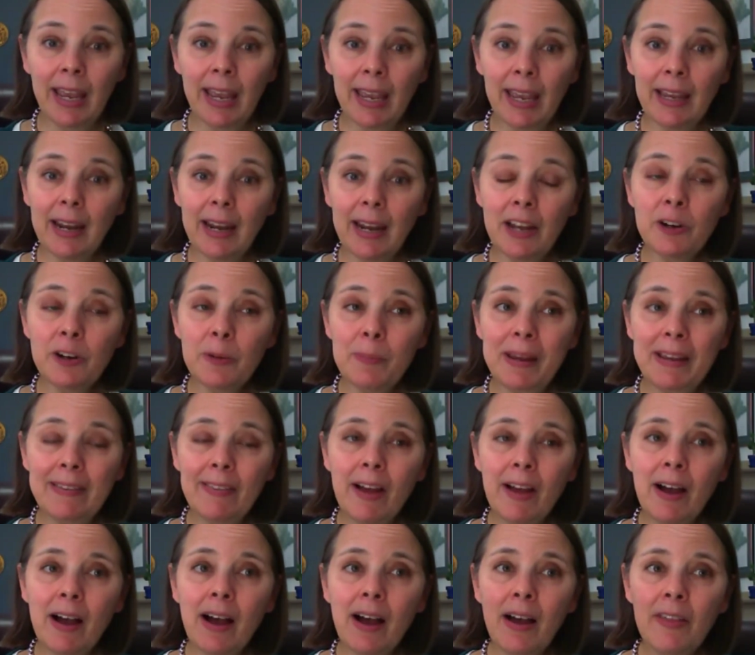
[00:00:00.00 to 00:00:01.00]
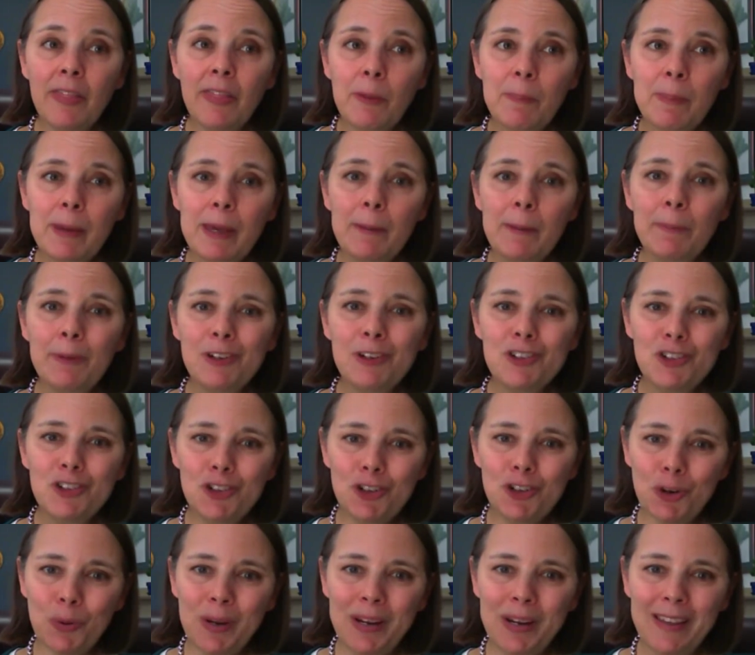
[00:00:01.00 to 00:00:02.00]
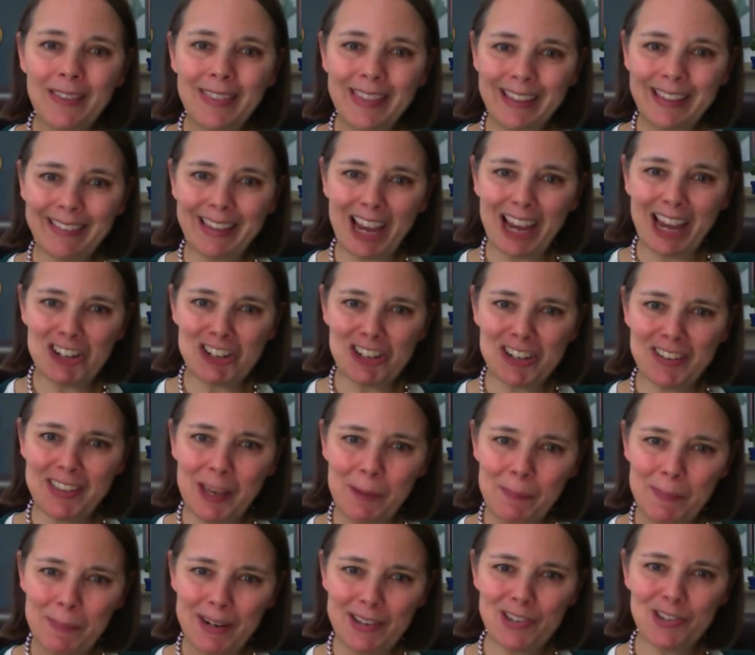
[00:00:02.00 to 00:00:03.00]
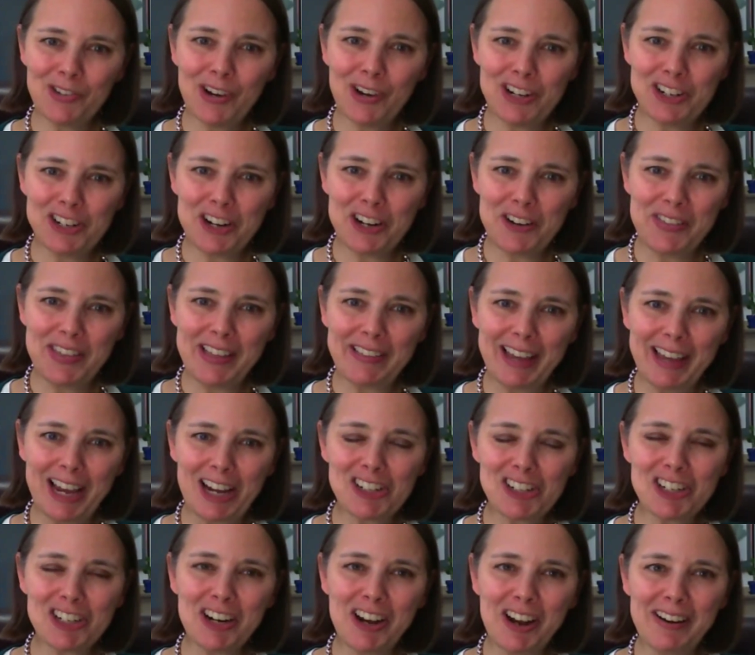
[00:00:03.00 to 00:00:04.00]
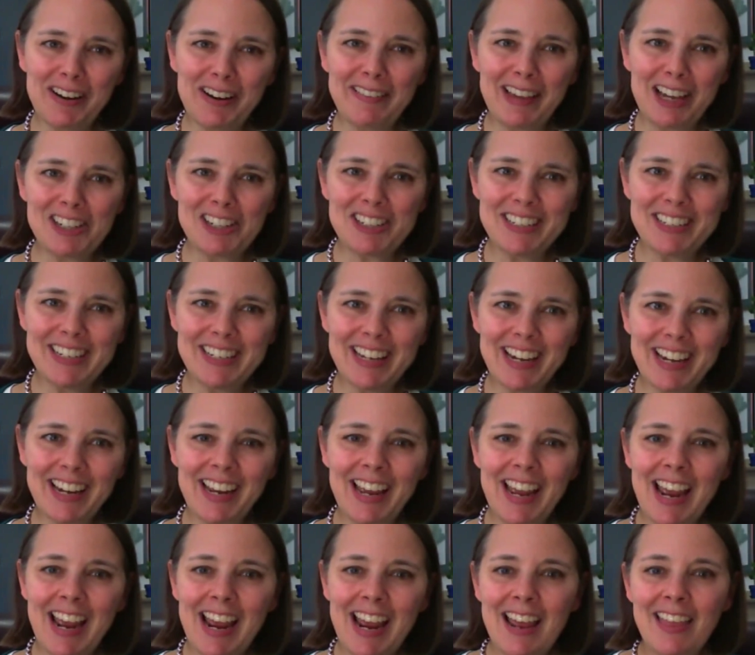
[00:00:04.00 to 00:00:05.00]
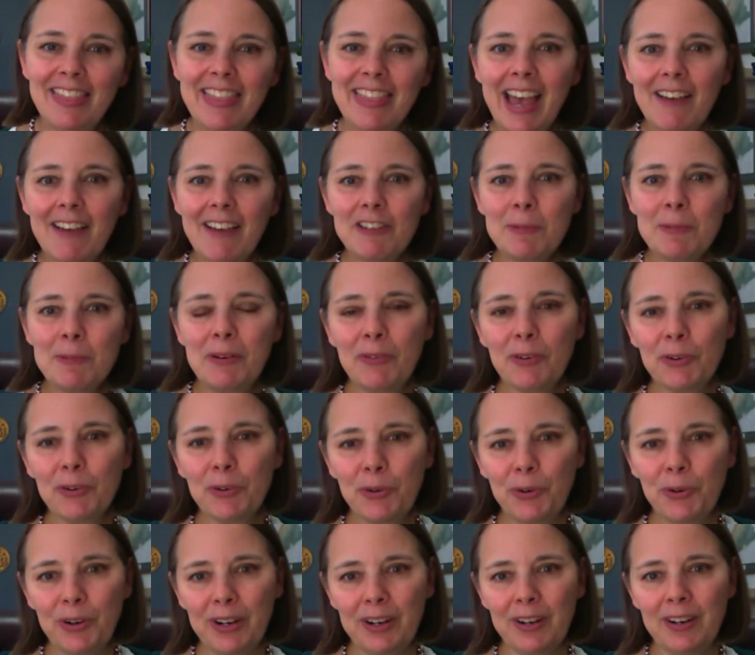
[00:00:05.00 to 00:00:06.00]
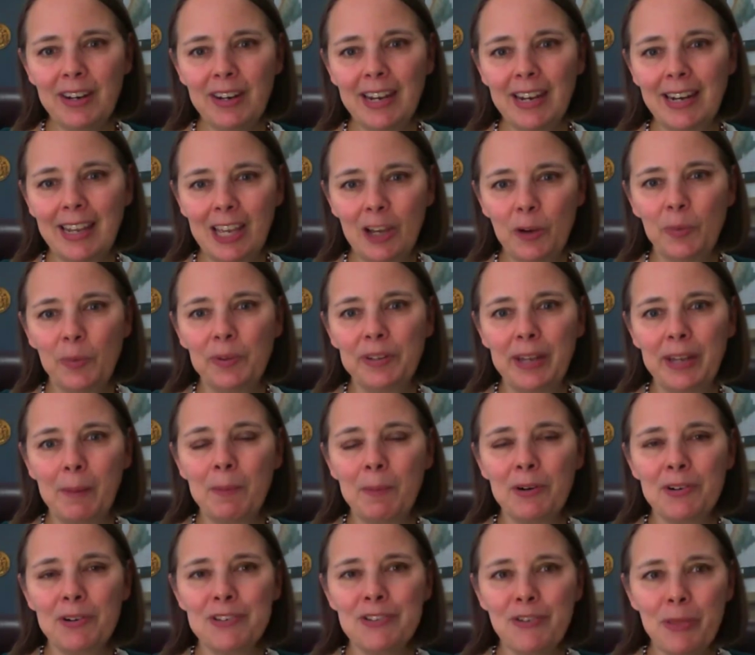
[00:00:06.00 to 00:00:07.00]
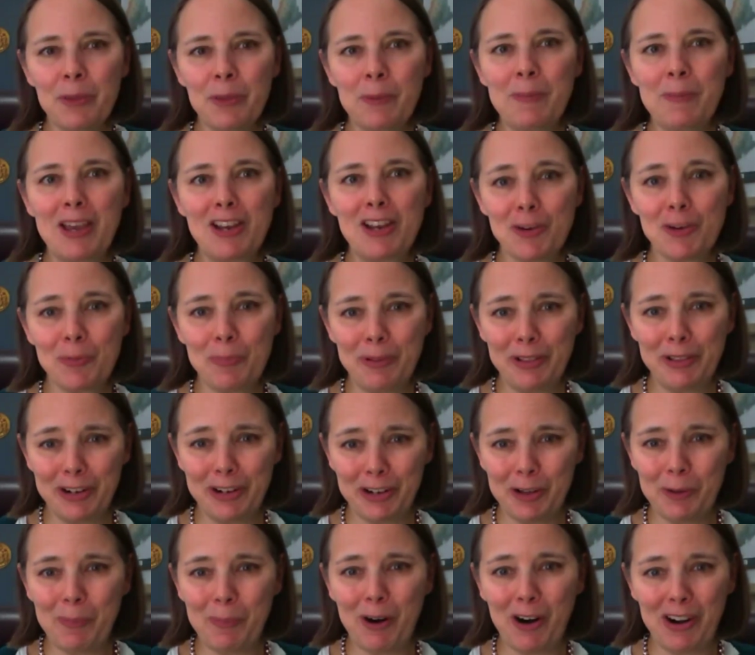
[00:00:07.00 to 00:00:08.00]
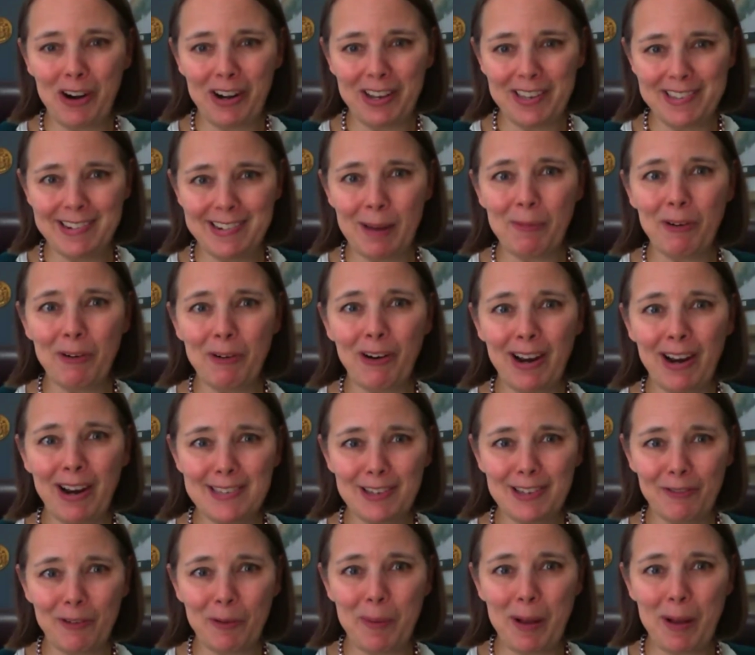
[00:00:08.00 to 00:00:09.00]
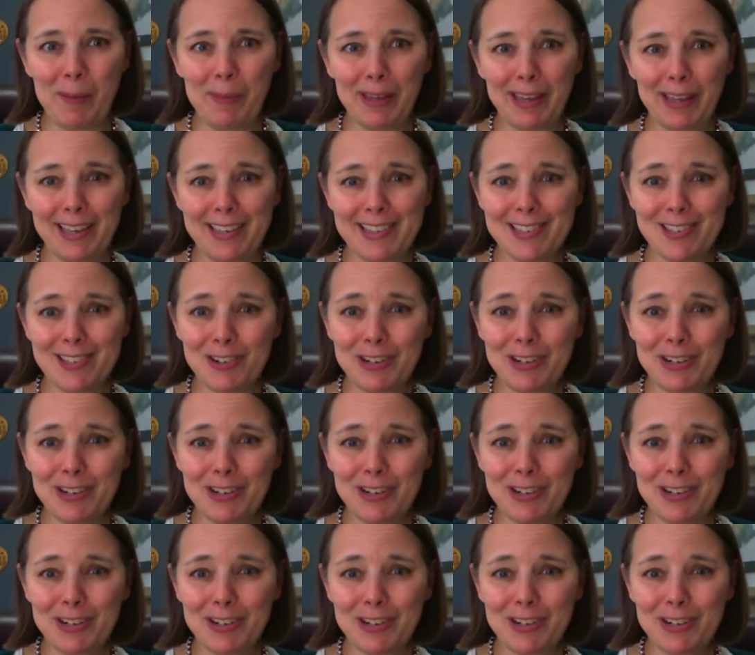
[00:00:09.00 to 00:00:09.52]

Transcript: And under Maine law, the people doing the election, the administration of the election on election day, they have to be recruited in equal numbers from the major political parties, Democrats and Republicans.